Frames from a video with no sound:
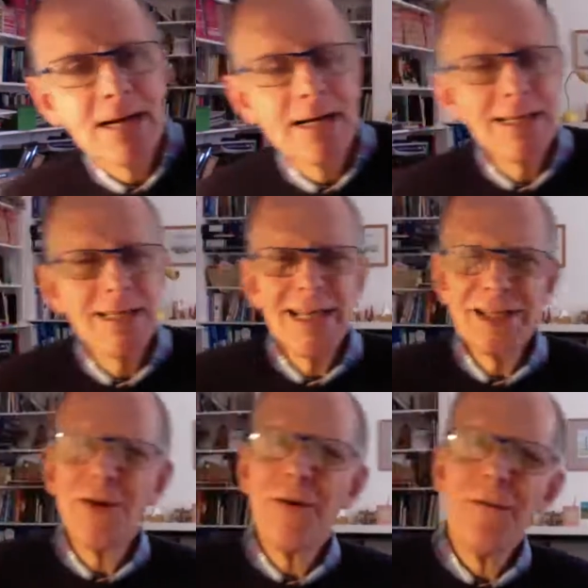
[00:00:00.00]
I think
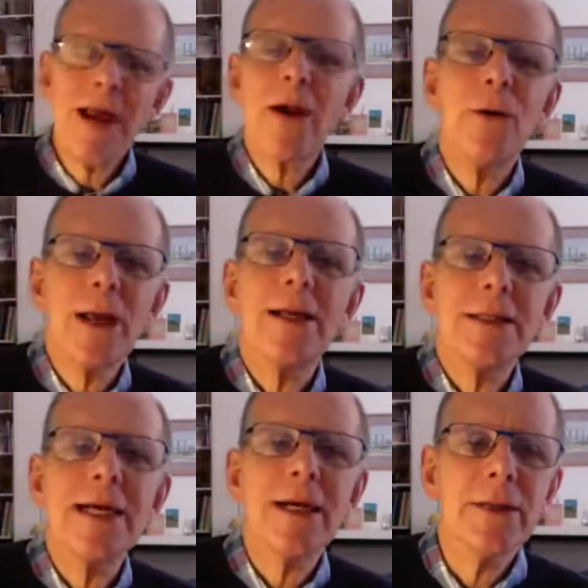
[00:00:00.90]
let's not narrow that
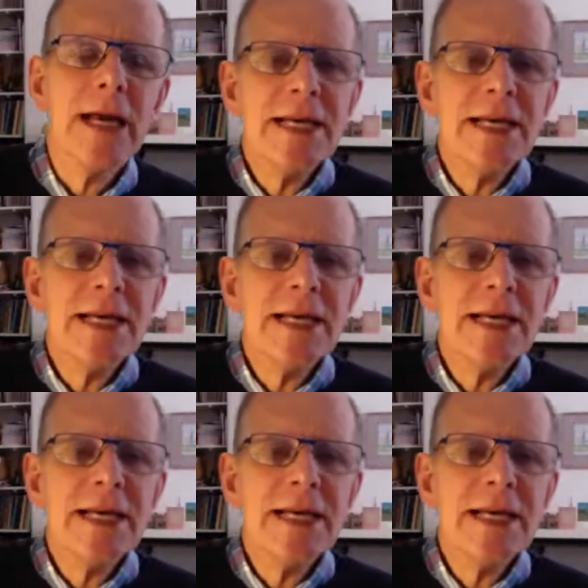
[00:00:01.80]
down.